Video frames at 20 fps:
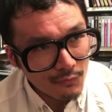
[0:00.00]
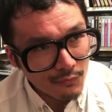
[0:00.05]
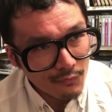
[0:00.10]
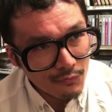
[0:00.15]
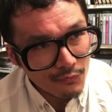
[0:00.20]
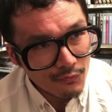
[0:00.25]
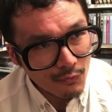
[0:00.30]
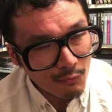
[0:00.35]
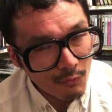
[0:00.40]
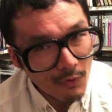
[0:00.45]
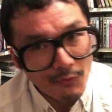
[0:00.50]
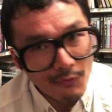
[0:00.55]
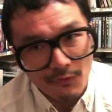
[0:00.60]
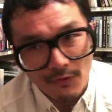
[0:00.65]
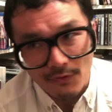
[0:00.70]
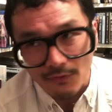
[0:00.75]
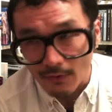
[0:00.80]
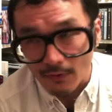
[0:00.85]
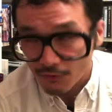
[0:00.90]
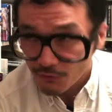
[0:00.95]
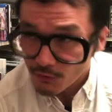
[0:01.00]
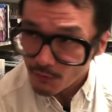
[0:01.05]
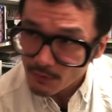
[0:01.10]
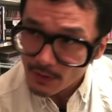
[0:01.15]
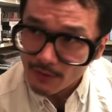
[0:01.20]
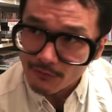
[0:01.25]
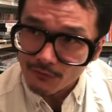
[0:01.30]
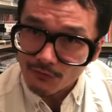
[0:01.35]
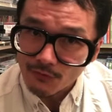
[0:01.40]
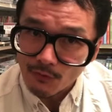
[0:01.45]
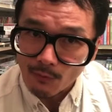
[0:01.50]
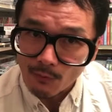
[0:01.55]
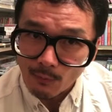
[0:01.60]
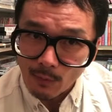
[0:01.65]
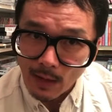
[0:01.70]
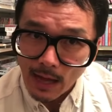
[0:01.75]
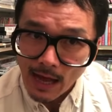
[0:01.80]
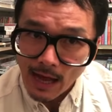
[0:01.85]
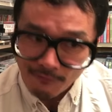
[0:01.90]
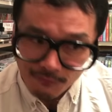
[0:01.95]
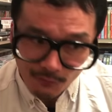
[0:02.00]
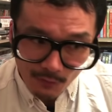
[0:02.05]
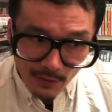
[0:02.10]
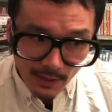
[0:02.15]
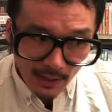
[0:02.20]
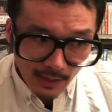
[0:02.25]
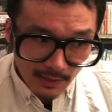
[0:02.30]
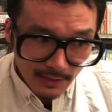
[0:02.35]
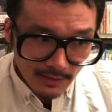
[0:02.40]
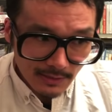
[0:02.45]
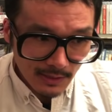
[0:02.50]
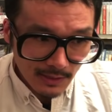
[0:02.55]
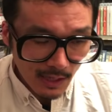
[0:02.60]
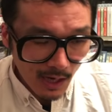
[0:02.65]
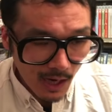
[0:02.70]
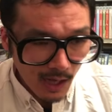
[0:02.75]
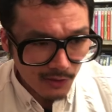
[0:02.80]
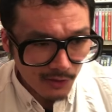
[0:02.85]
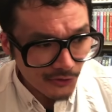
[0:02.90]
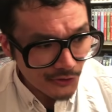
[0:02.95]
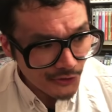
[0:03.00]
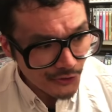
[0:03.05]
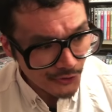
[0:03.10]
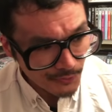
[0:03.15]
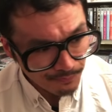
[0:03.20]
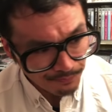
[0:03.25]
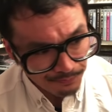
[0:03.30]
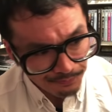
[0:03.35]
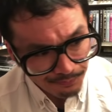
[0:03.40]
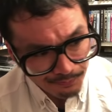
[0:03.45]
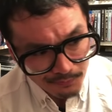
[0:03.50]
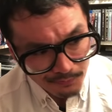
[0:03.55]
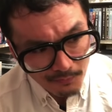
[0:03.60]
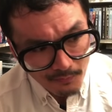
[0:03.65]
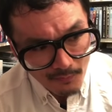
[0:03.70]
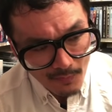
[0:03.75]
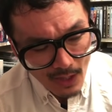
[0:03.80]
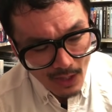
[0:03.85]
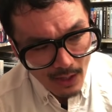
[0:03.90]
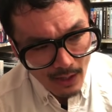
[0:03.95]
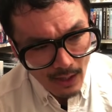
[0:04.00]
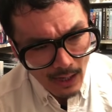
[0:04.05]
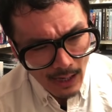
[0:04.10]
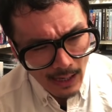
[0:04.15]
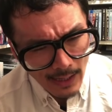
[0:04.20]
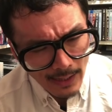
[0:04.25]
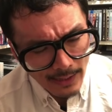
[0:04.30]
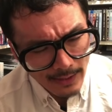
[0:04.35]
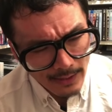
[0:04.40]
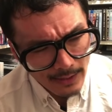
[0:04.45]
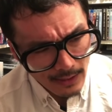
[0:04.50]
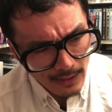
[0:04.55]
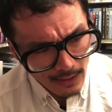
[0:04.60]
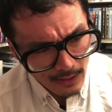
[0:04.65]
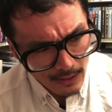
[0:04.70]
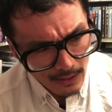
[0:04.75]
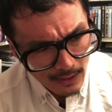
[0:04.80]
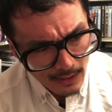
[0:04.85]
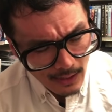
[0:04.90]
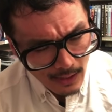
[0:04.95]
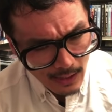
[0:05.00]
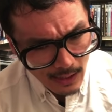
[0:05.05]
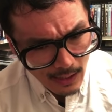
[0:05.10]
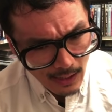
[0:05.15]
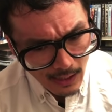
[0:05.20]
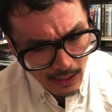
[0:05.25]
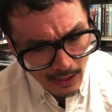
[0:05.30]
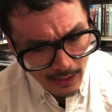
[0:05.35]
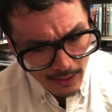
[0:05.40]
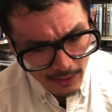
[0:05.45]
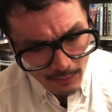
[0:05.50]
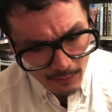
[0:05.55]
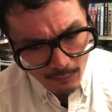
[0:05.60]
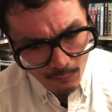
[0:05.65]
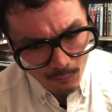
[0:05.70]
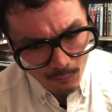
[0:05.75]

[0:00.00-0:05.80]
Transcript: so what was I saying? So yes, so after I got into college, I uh, I